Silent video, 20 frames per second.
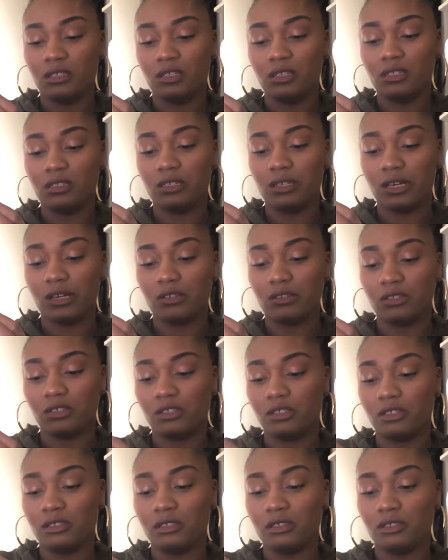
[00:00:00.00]
these nails are
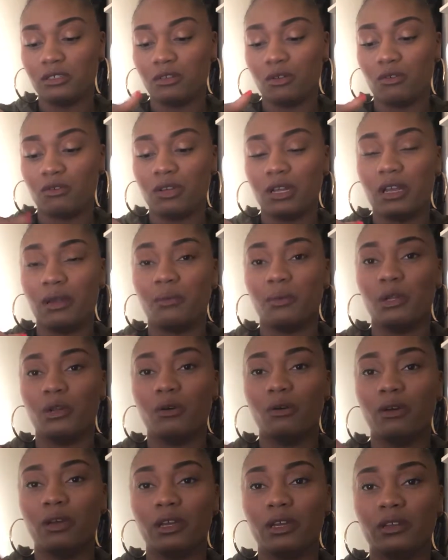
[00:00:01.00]
just so damn
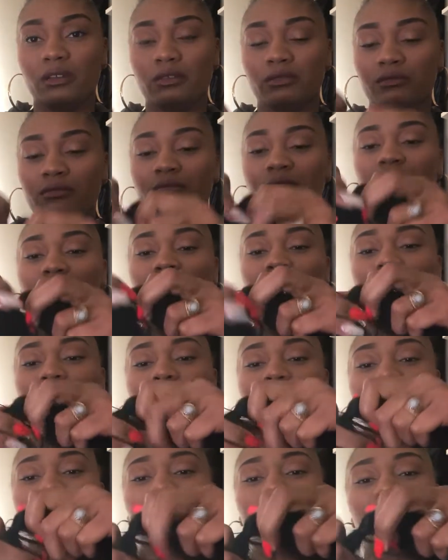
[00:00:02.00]
annoying.
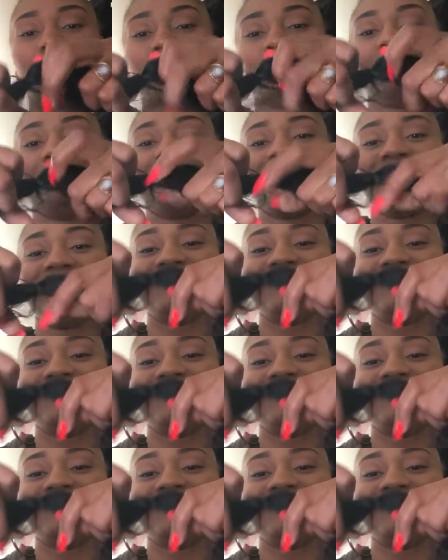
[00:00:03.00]
But anyway.